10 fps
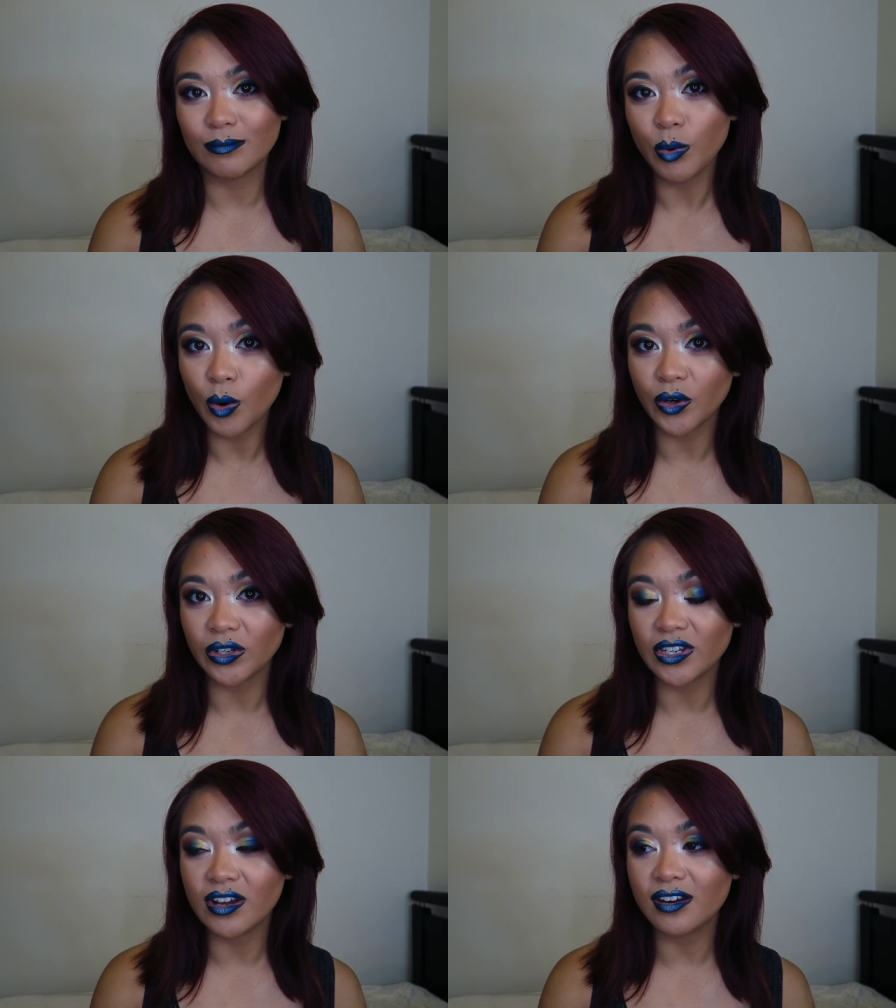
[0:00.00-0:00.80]

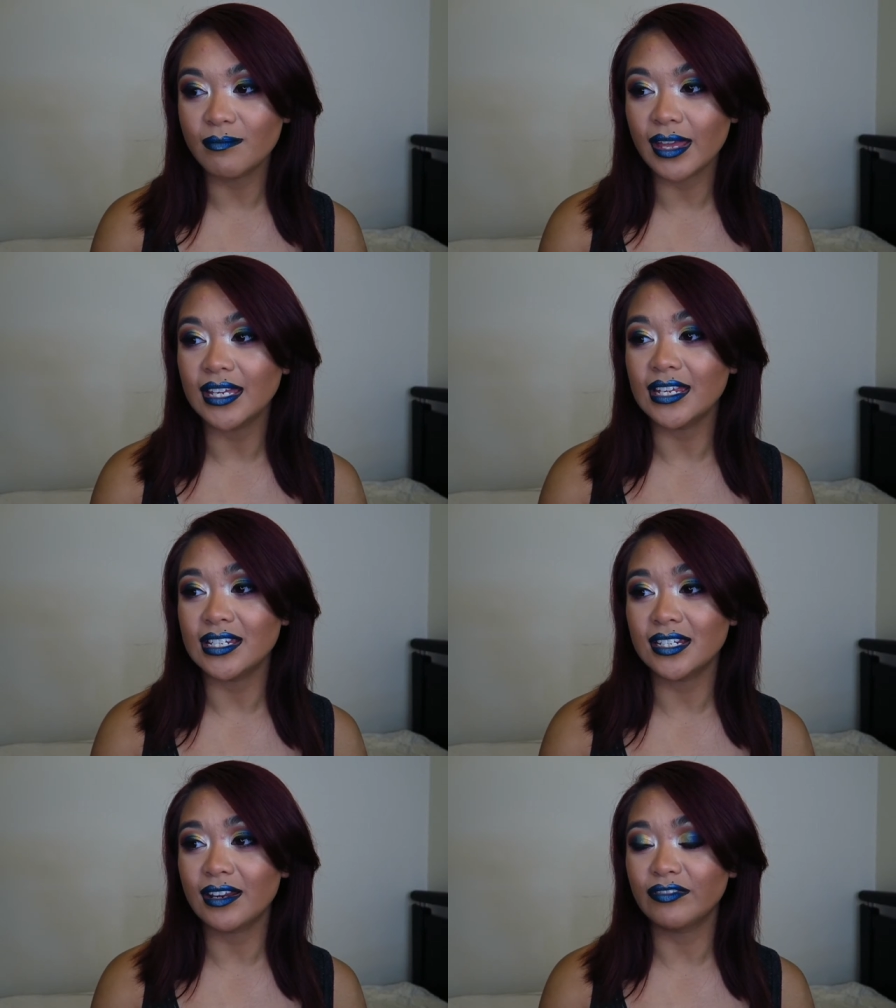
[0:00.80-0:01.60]
important. You gotta make
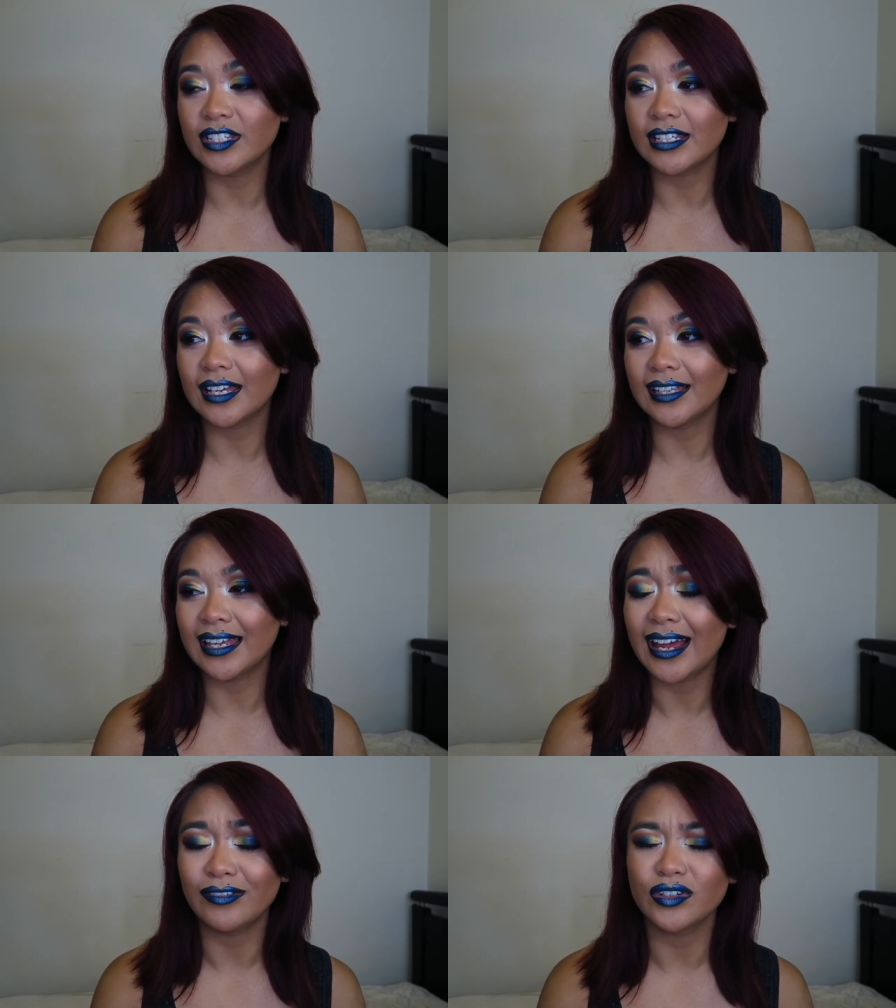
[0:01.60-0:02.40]
each and every second
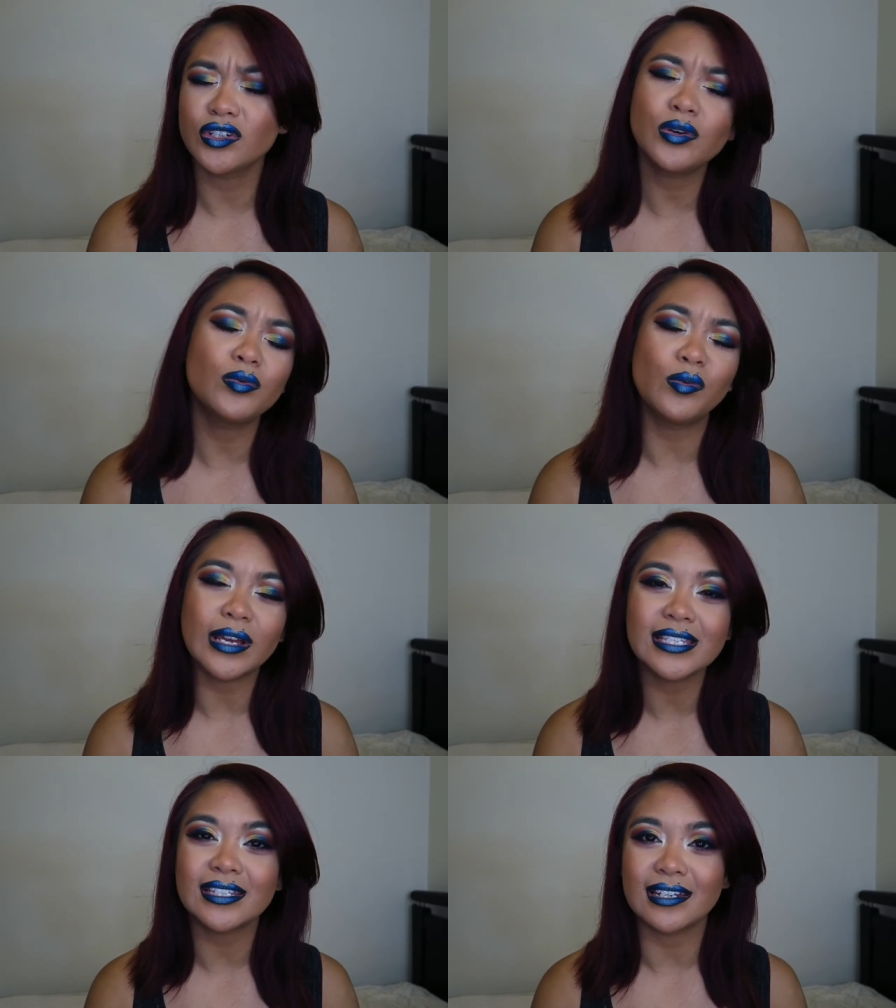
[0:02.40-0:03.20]
count. Don't
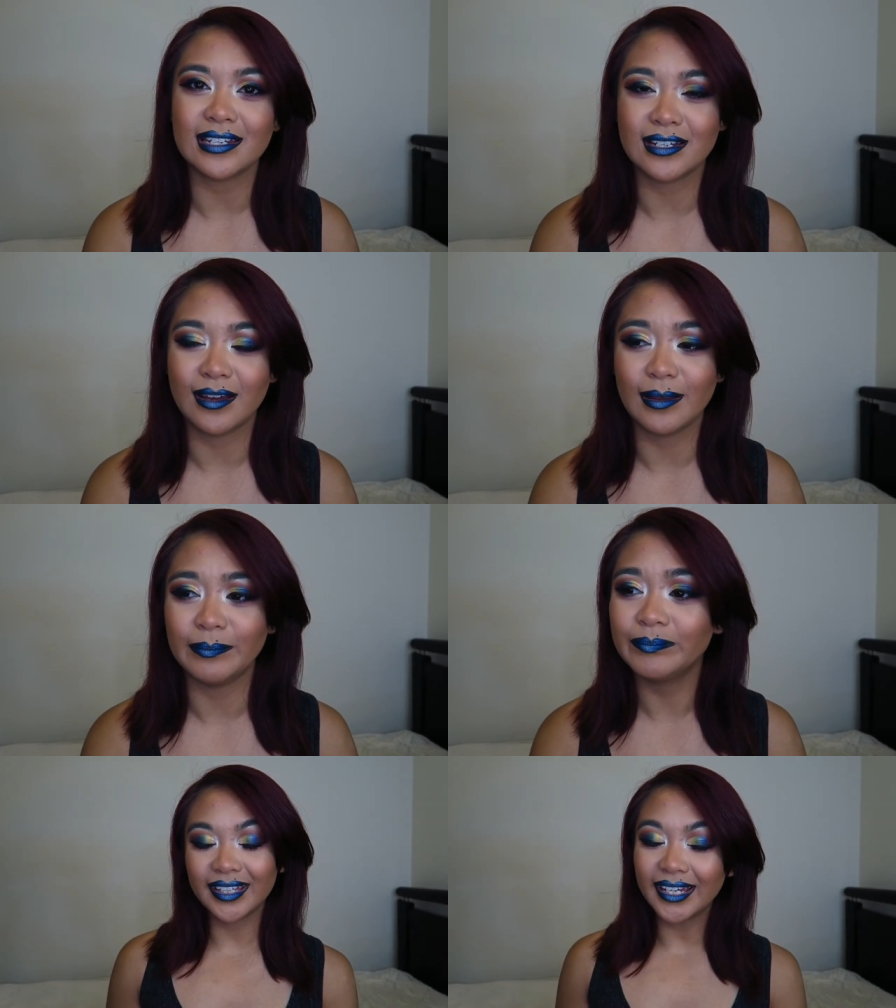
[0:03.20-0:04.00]
waste any
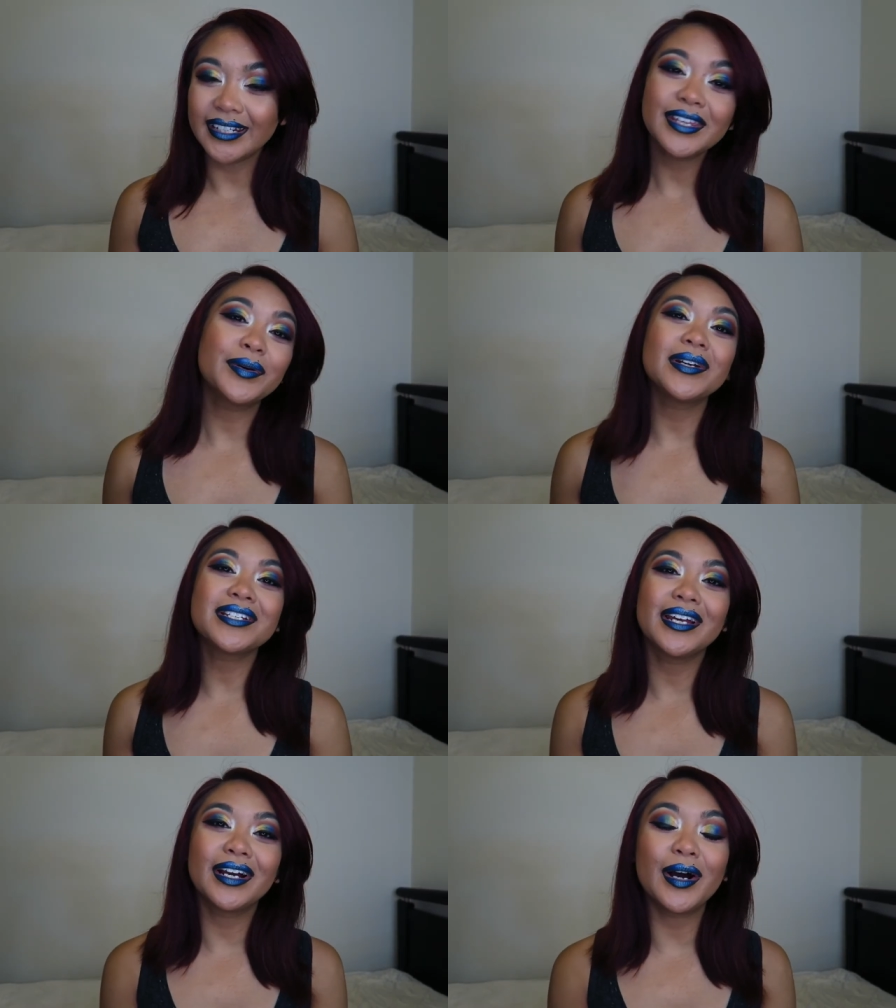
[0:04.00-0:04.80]
time. Another
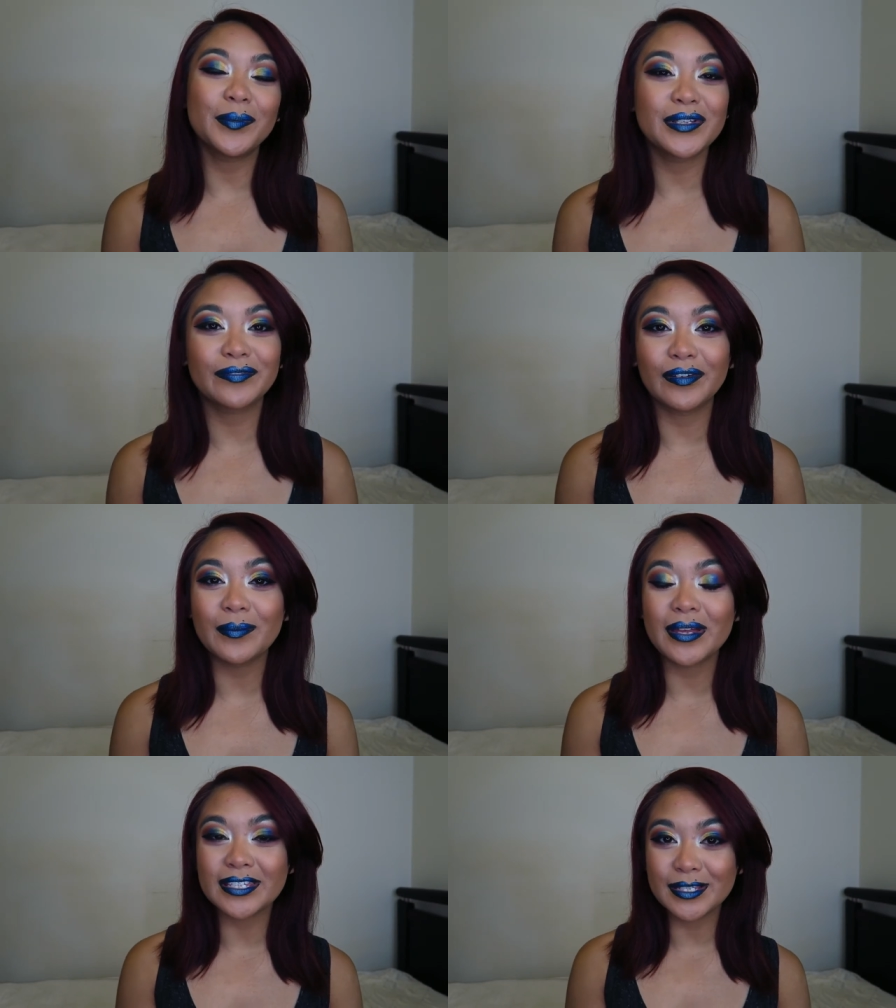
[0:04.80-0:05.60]
question I got was
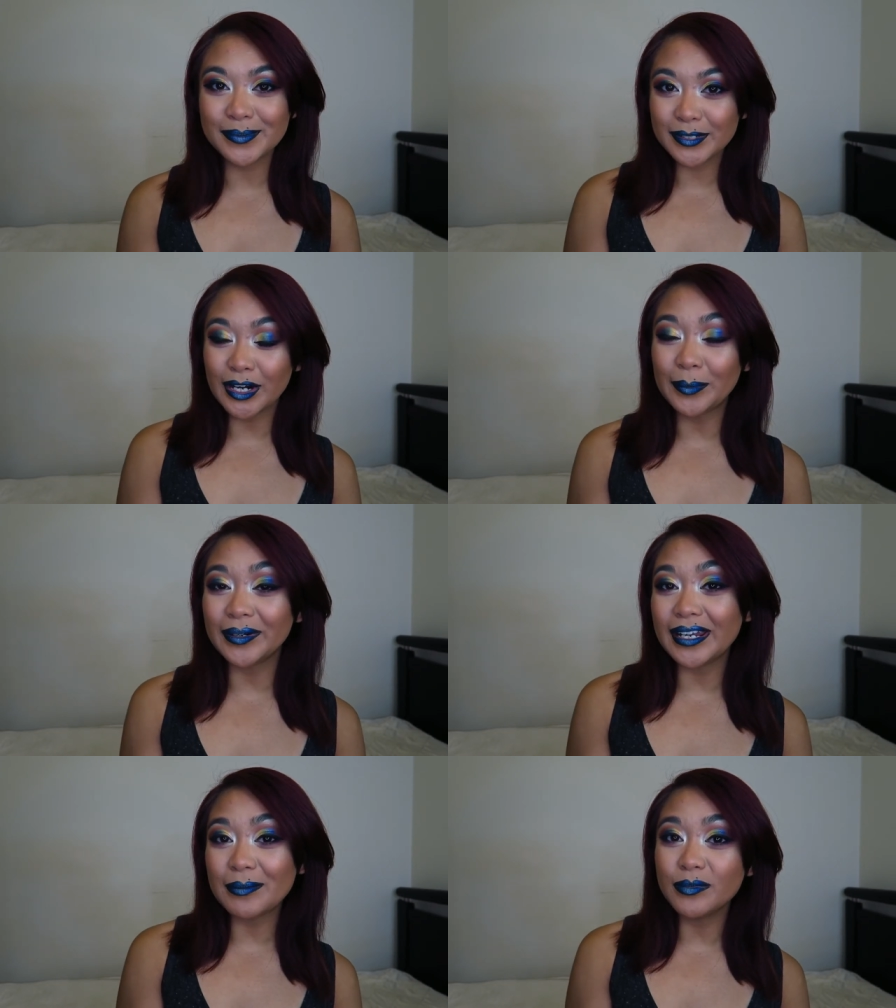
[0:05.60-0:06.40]
from a
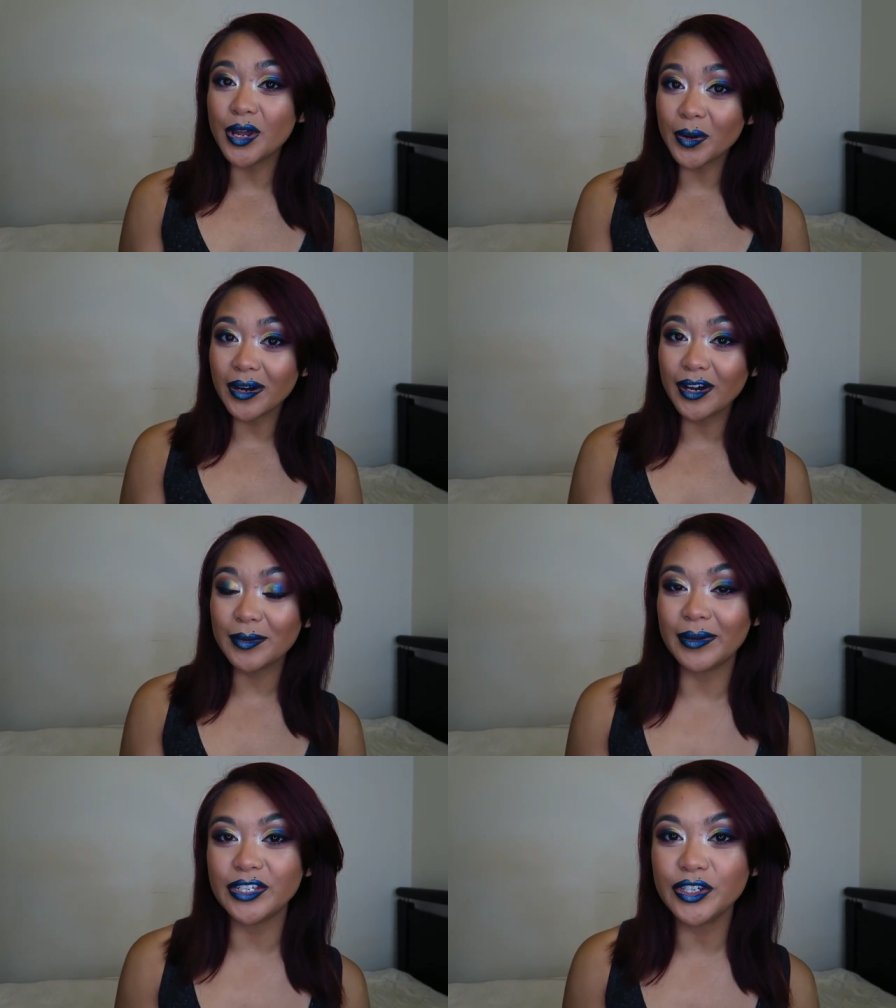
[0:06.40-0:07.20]
subscriber named Noah
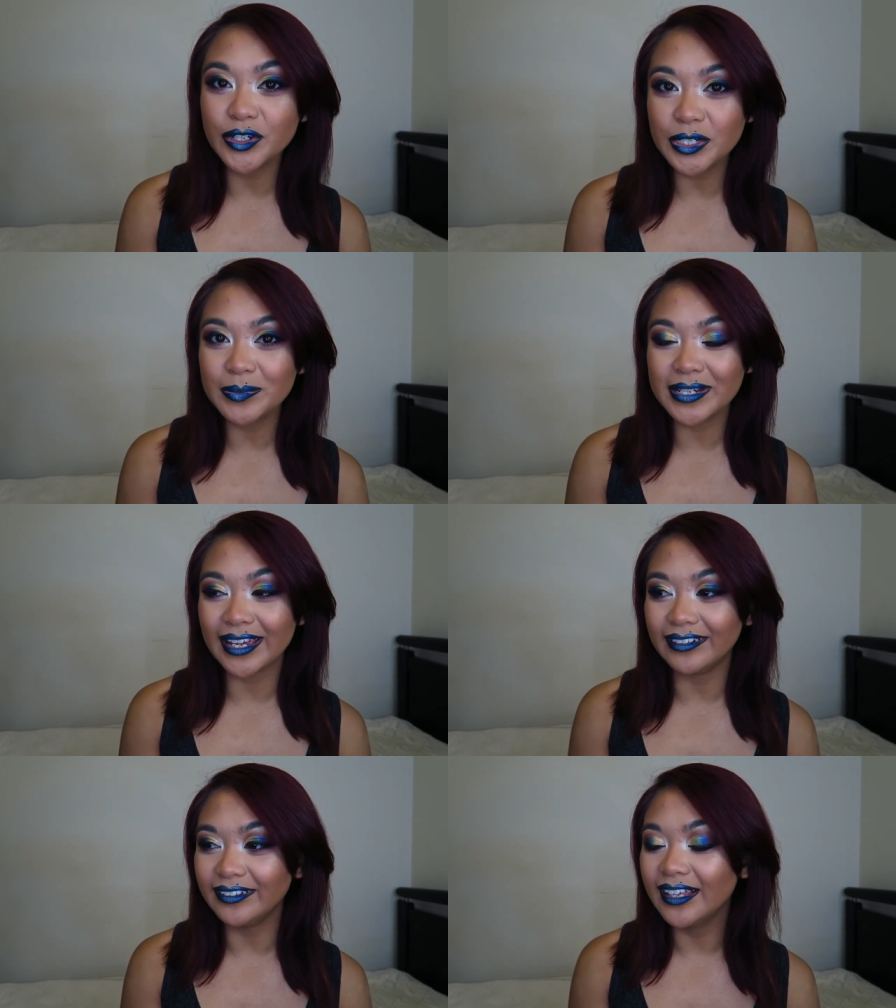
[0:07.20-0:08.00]
on my YouTube
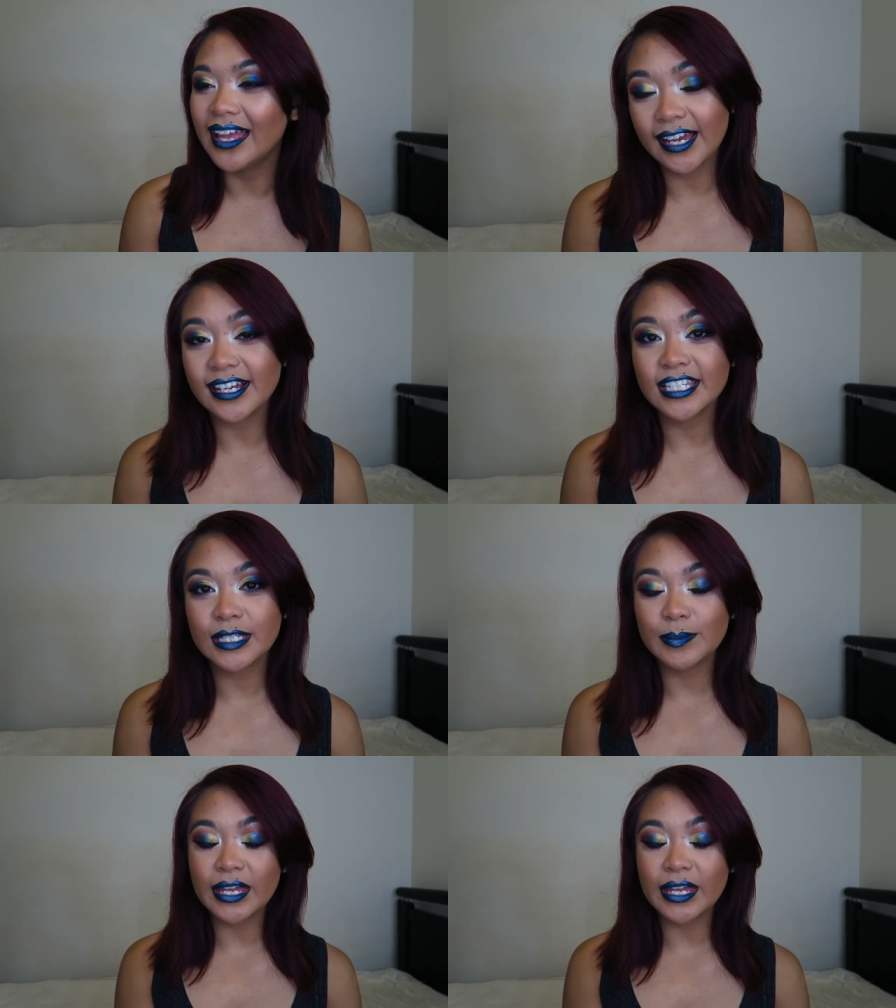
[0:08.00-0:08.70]
channel. He asks